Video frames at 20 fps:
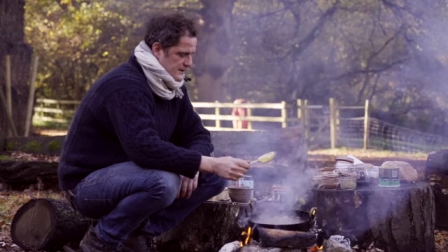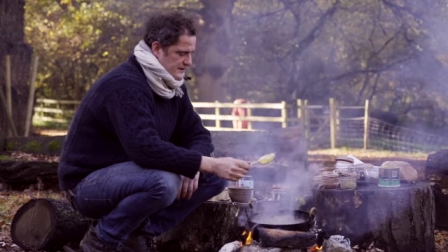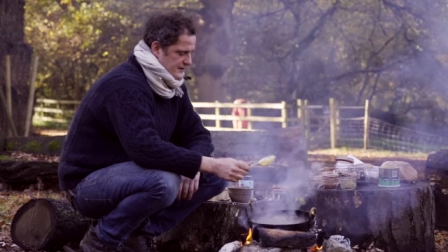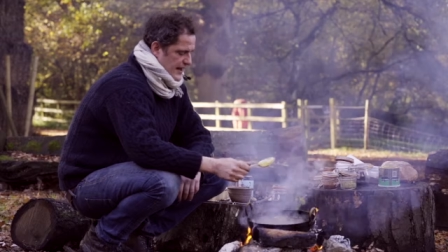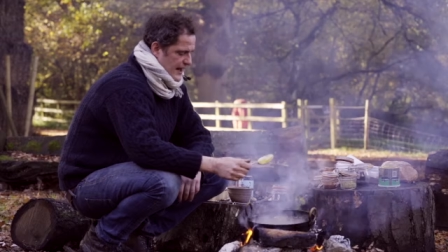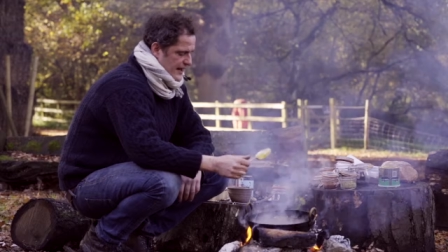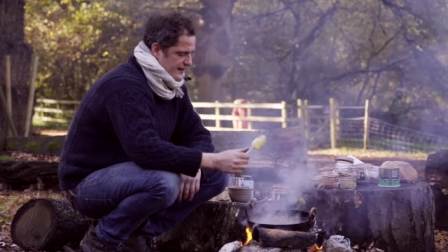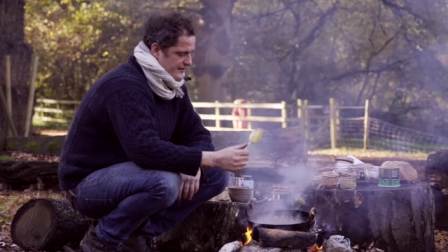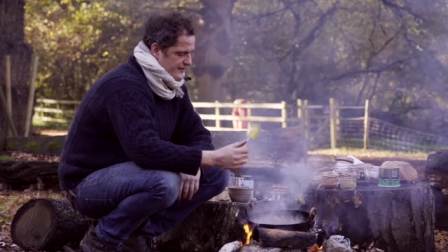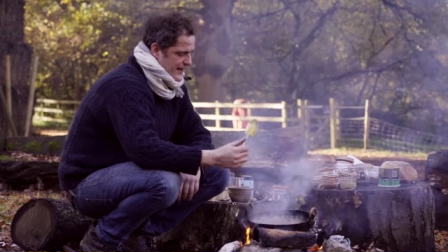
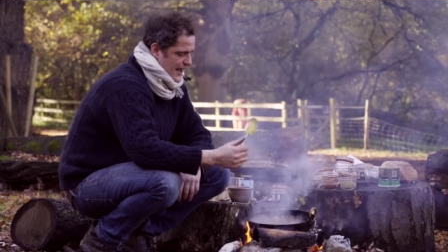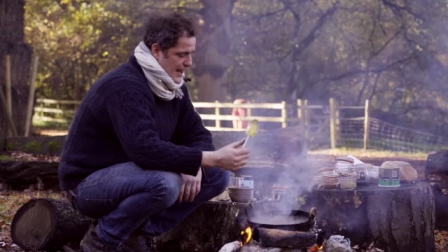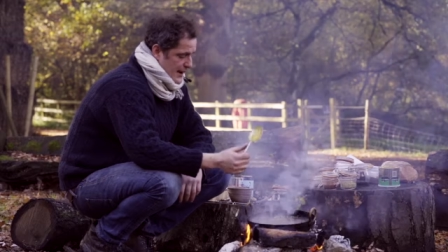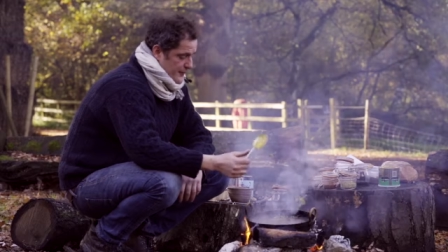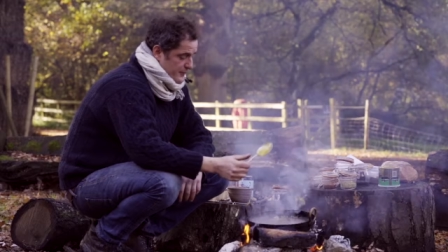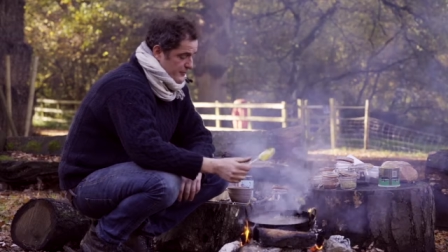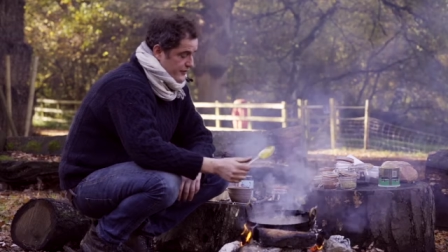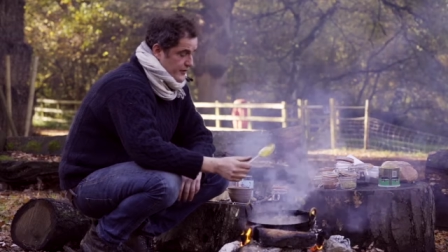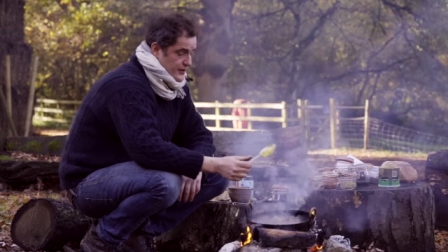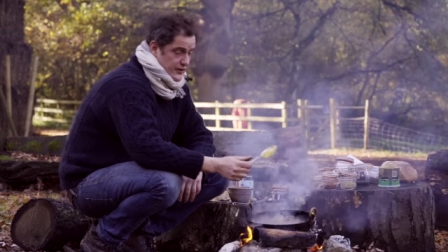That is
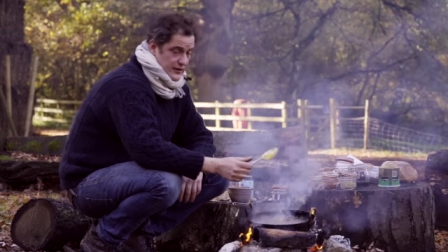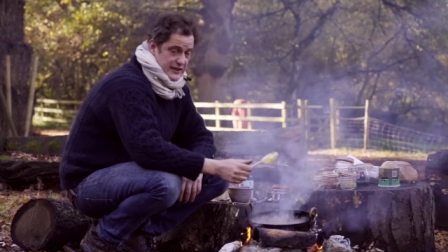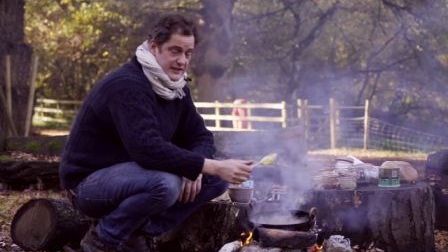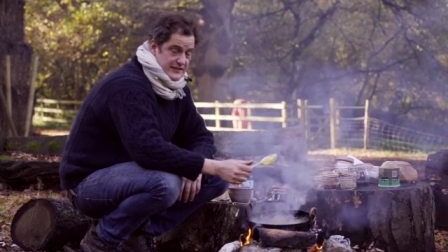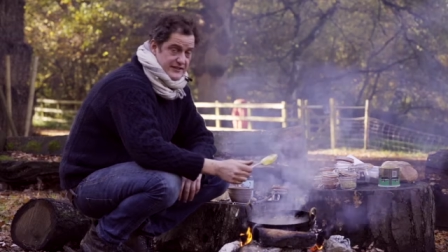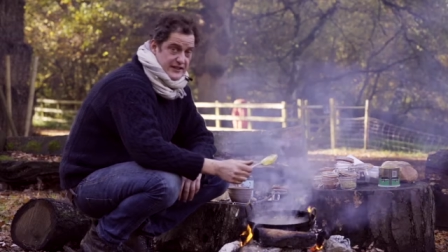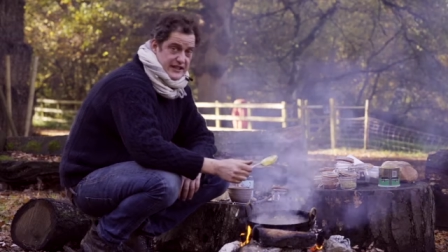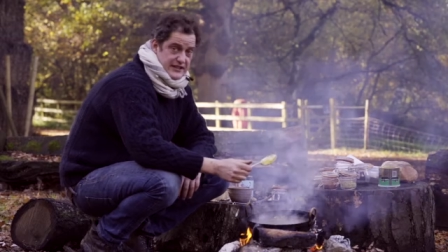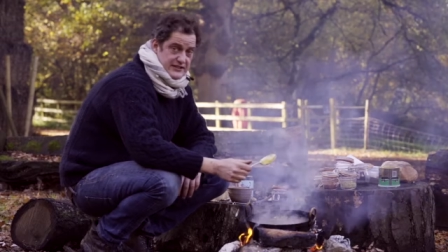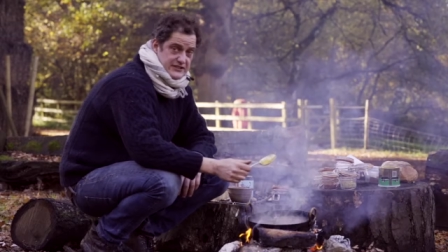absolutely
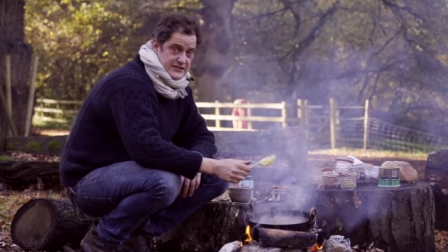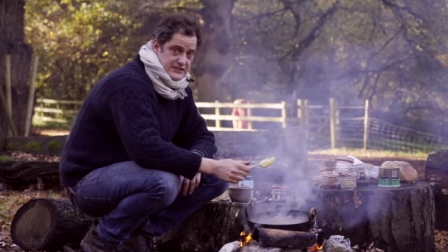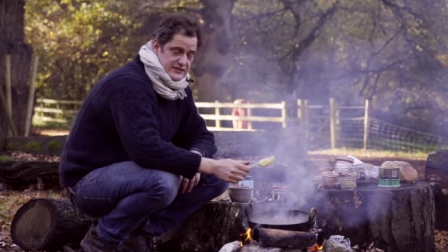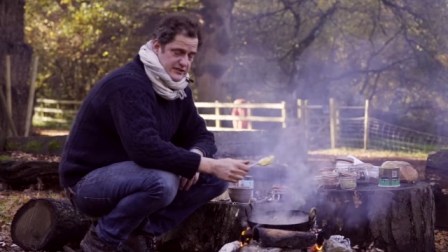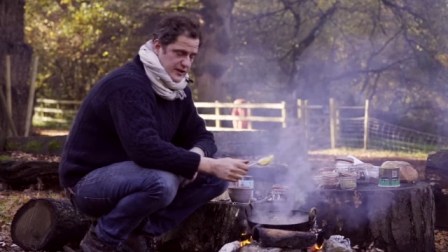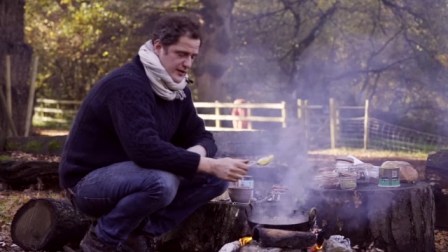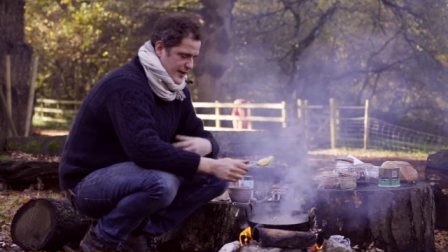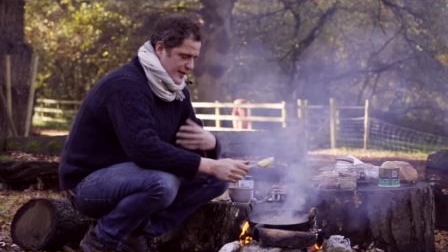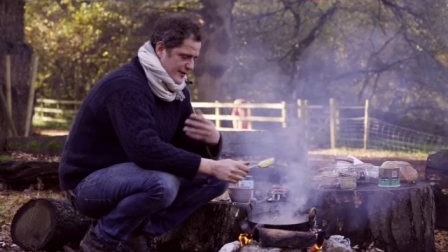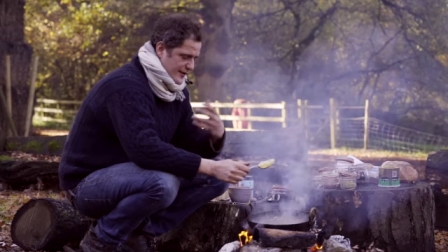delicious.
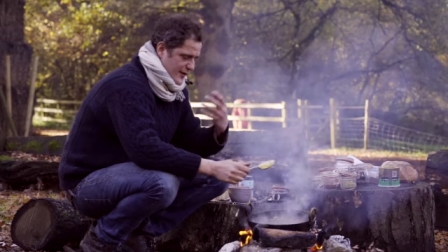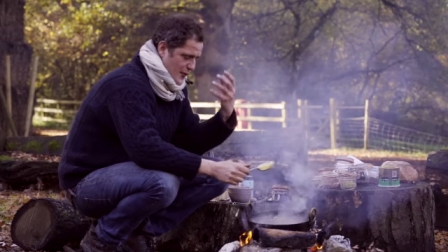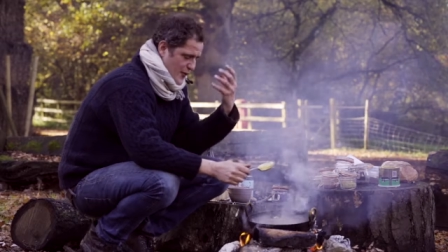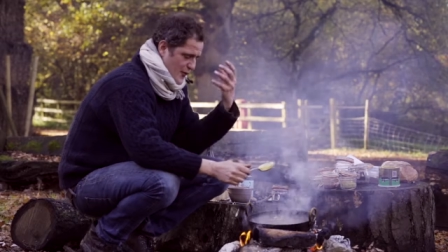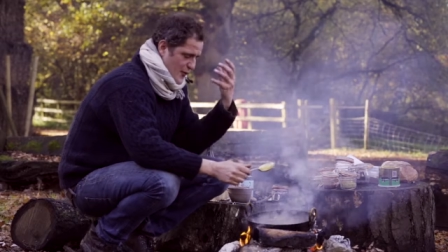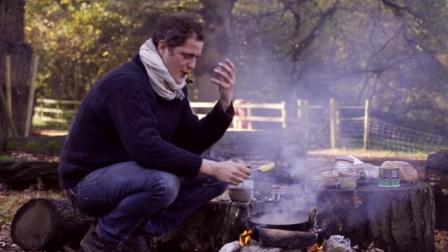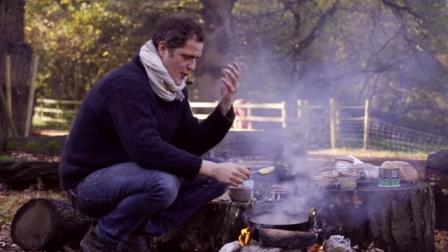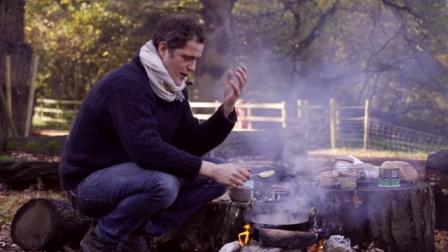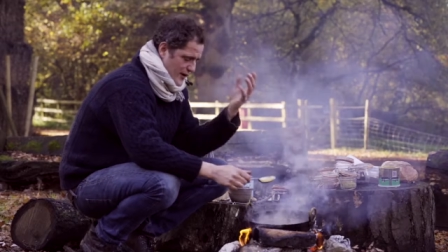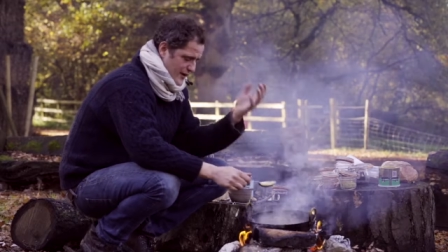There's a
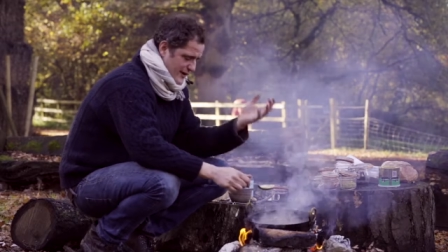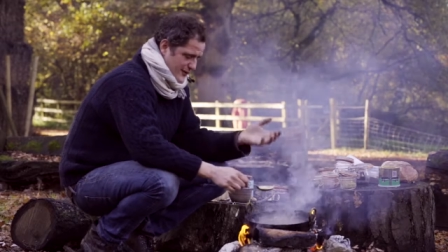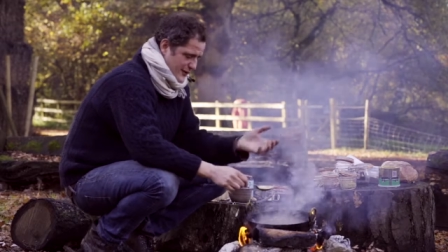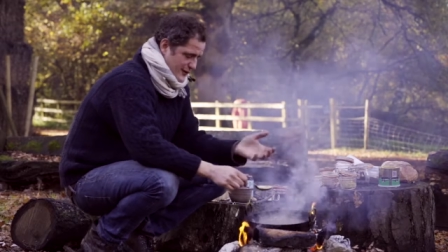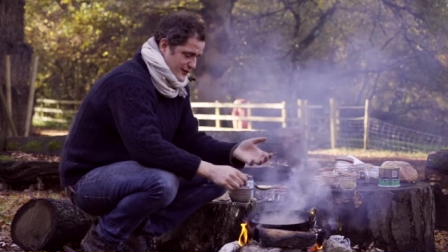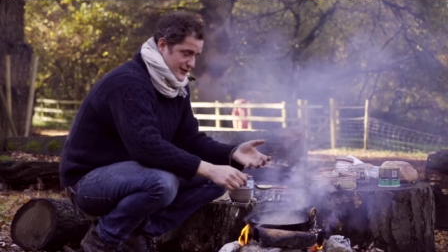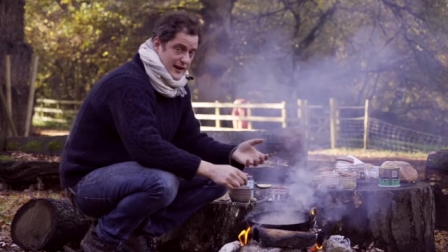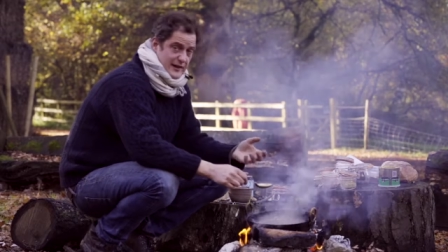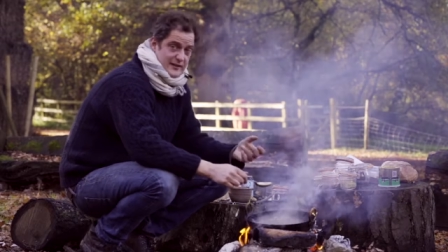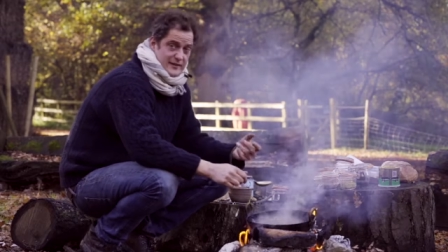wonderful
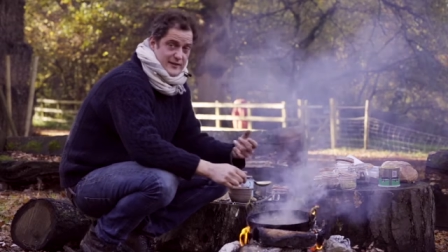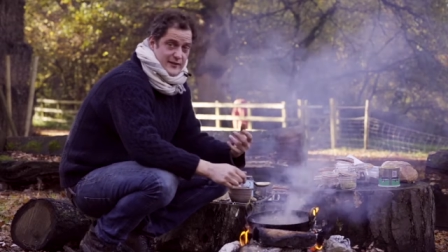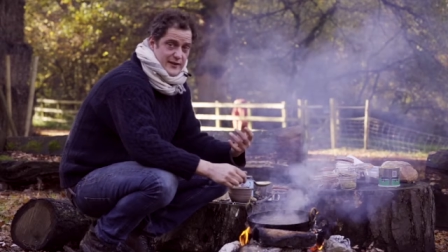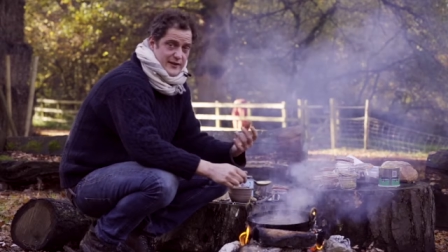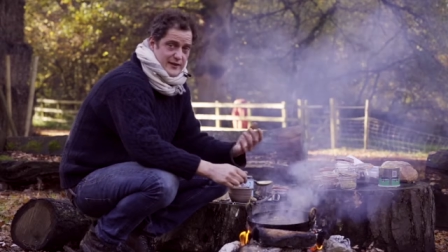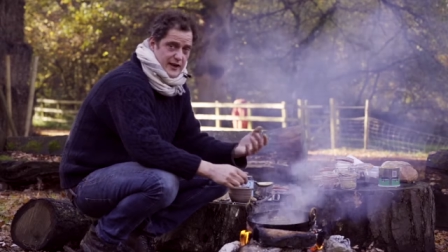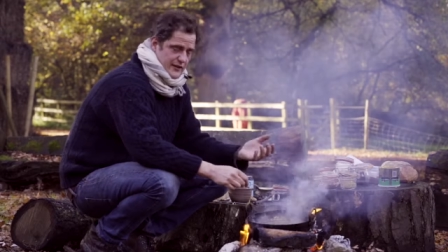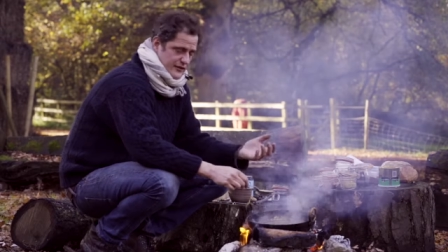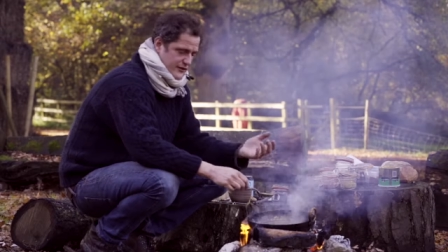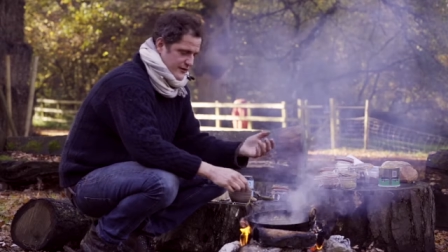taste of the
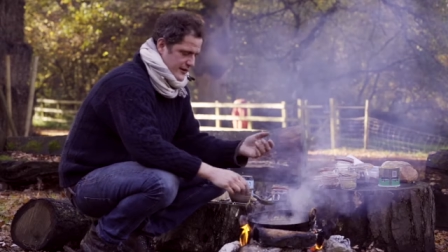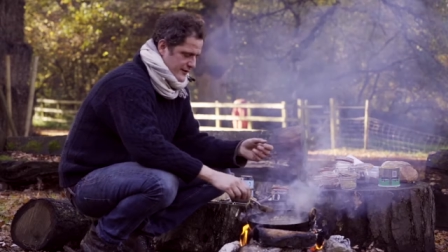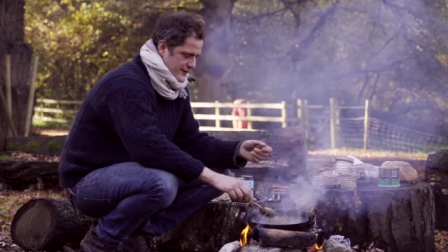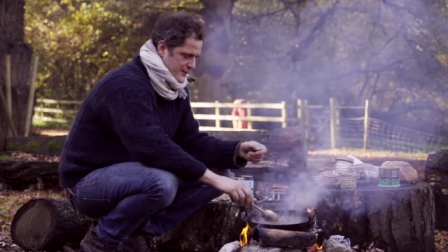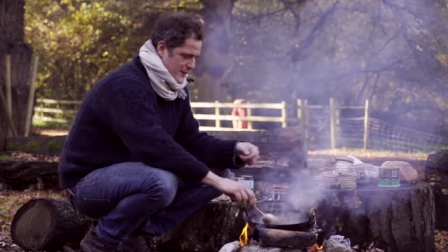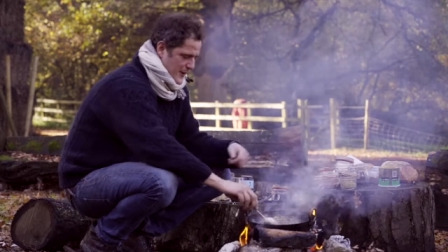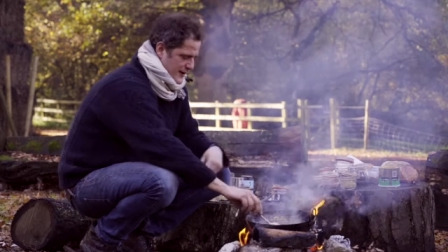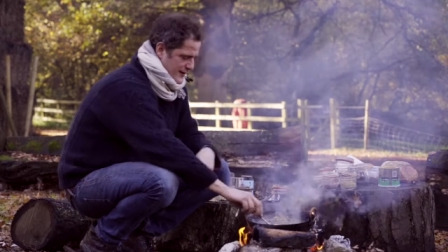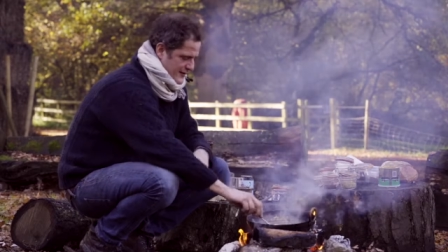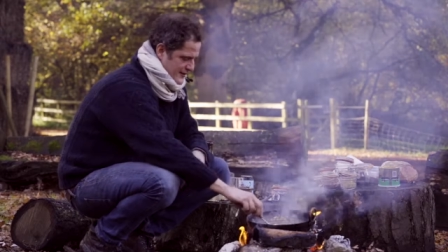toasted
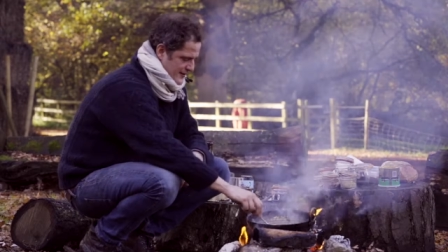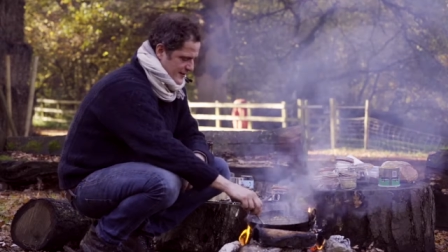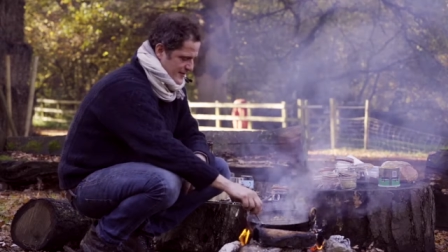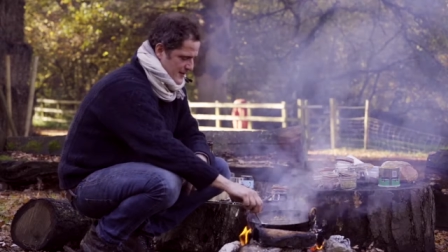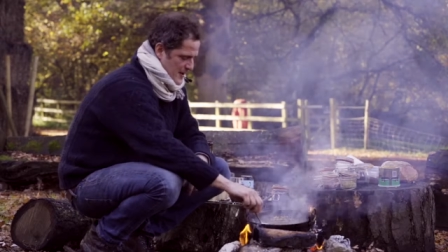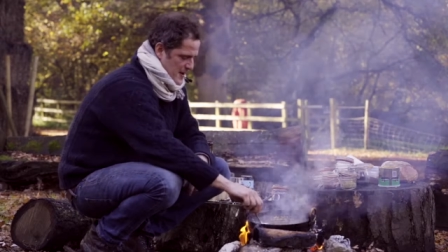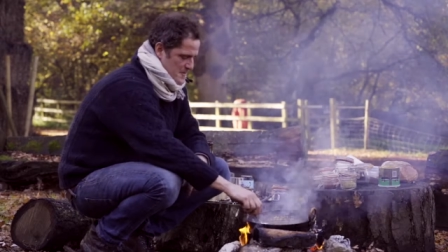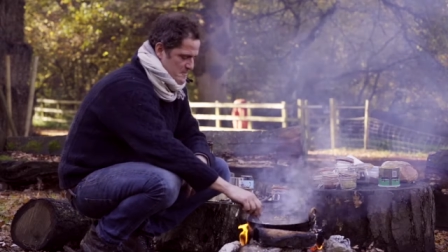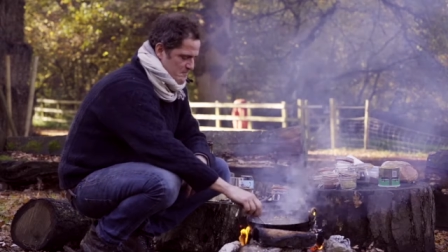spices.